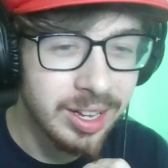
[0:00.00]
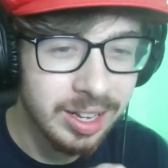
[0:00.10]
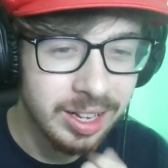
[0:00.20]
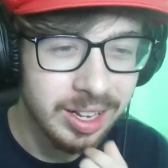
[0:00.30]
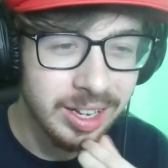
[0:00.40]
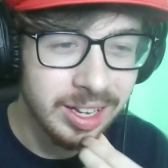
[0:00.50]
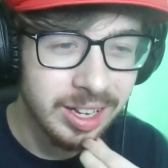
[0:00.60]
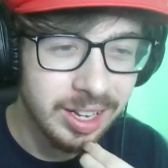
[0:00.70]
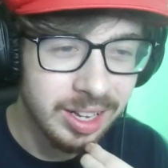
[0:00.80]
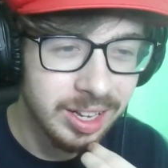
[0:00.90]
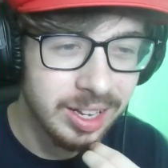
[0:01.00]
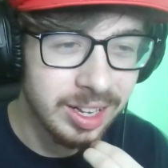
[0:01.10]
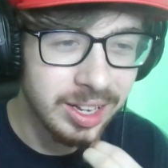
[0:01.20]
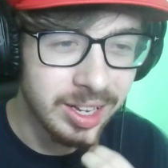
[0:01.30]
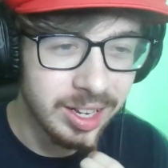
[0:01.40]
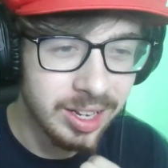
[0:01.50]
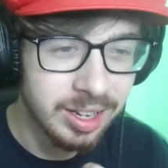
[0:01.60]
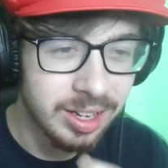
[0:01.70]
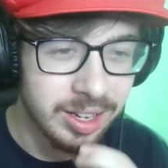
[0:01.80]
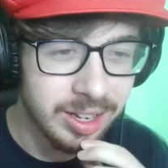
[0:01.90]

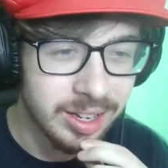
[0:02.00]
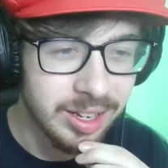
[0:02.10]
[no speech]